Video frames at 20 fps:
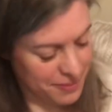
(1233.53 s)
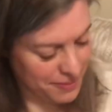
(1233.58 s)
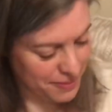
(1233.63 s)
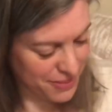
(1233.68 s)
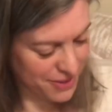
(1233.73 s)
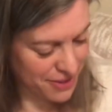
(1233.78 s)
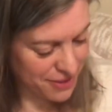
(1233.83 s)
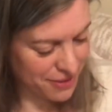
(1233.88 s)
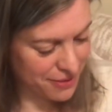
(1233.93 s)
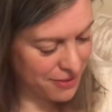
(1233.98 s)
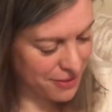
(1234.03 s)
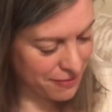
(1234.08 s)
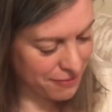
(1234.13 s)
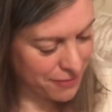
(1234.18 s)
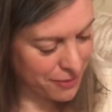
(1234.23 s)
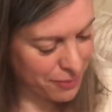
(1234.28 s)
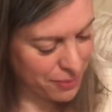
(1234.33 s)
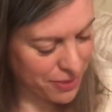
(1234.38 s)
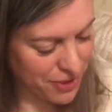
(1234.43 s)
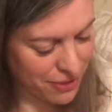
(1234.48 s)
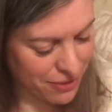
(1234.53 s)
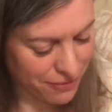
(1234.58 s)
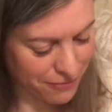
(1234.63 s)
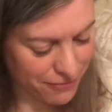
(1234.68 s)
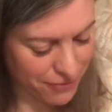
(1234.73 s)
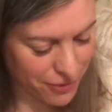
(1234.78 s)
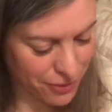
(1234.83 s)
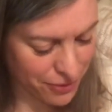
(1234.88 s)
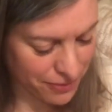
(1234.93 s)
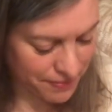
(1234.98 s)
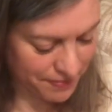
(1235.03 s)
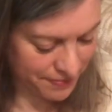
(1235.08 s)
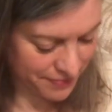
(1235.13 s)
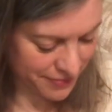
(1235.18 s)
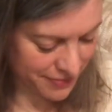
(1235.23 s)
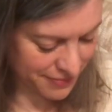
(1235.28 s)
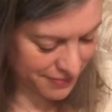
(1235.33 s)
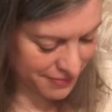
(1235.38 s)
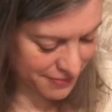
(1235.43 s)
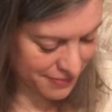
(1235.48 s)
Beautiful, beautiful.
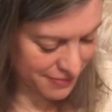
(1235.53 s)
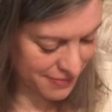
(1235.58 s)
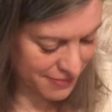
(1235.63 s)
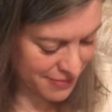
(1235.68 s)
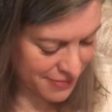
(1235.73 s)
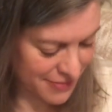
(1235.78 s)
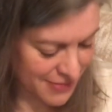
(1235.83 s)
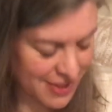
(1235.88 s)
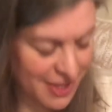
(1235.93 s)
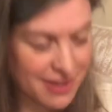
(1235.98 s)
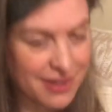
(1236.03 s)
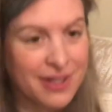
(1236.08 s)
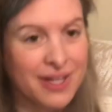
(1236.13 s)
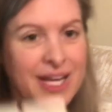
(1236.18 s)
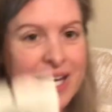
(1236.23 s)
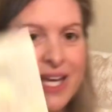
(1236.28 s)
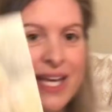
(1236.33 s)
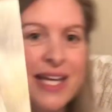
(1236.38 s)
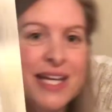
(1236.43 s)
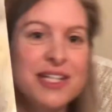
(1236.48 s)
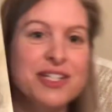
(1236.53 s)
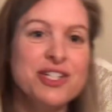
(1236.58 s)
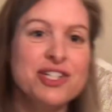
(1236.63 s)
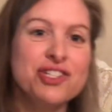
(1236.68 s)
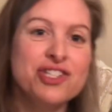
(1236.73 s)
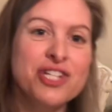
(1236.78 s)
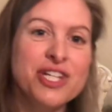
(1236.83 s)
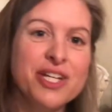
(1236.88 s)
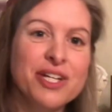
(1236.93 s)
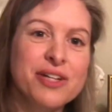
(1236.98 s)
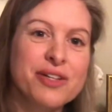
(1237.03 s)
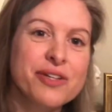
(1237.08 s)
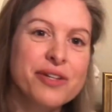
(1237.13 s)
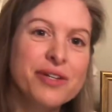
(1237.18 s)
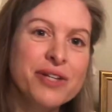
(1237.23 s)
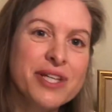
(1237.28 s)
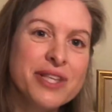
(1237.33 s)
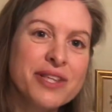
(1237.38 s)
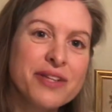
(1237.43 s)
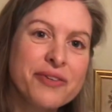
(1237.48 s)
And she
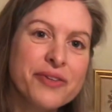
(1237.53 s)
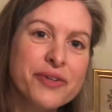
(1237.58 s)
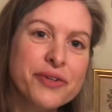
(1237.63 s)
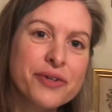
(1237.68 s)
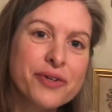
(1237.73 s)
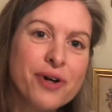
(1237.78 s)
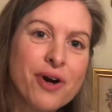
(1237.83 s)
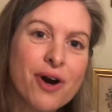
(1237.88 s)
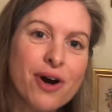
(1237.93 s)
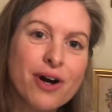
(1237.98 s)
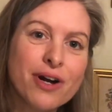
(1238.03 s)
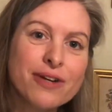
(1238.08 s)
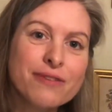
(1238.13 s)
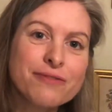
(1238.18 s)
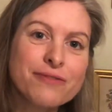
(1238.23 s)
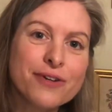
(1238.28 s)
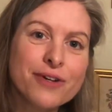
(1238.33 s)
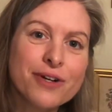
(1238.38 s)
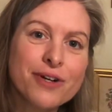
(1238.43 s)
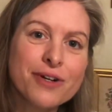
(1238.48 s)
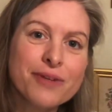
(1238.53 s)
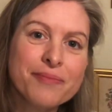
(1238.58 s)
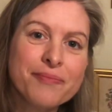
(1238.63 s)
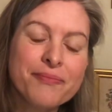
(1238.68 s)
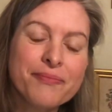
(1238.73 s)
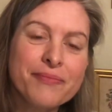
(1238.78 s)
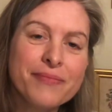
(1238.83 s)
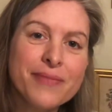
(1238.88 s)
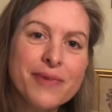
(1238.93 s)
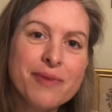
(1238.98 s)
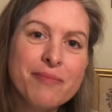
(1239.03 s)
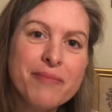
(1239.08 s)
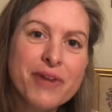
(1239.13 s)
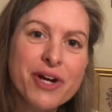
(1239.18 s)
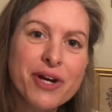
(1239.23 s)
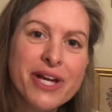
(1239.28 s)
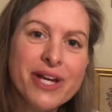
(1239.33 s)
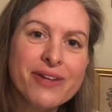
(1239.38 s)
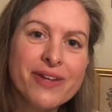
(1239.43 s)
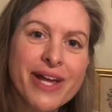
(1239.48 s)
included the little card for
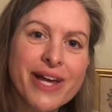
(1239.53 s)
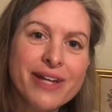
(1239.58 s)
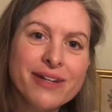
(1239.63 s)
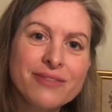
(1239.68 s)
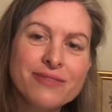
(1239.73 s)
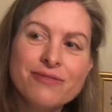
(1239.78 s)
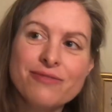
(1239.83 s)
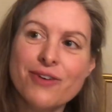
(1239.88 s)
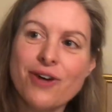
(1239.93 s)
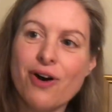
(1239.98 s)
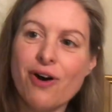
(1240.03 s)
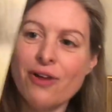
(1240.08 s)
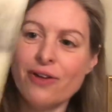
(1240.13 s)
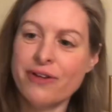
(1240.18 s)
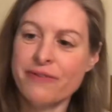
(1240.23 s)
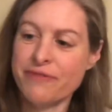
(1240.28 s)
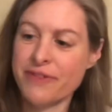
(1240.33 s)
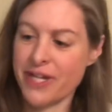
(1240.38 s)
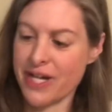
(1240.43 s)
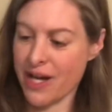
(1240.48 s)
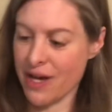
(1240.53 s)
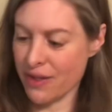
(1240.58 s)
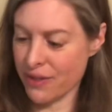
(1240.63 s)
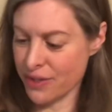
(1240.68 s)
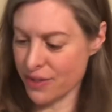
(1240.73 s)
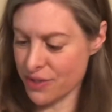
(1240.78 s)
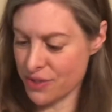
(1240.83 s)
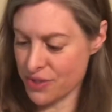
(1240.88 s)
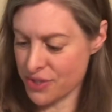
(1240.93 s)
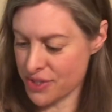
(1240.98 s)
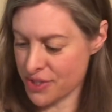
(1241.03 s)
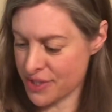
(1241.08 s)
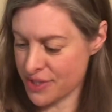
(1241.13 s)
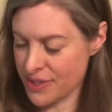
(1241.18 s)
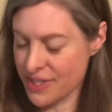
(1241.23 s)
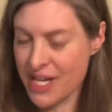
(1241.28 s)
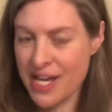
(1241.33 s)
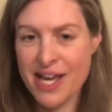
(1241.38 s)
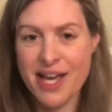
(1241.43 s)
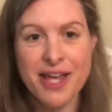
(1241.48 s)
Mary Clayton for all of the colors.
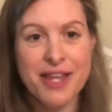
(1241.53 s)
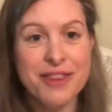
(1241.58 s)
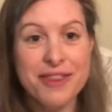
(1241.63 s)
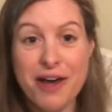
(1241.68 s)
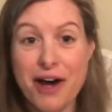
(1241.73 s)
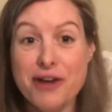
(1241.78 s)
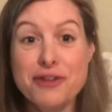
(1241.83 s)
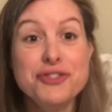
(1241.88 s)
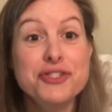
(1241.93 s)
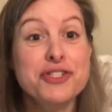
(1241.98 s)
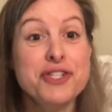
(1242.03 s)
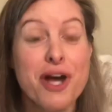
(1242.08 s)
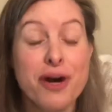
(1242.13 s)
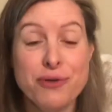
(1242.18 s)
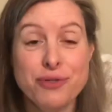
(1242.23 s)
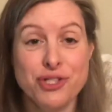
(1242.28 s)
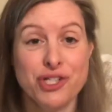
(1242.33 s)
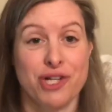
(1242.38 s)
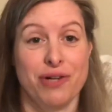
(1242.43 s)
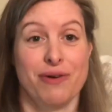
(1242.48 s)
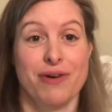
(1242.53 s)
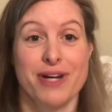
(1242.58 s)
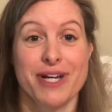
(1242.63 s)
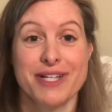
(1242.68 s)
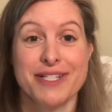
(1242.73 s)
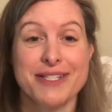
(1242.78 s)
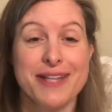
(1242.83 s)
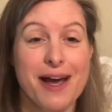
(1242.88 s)
So generous.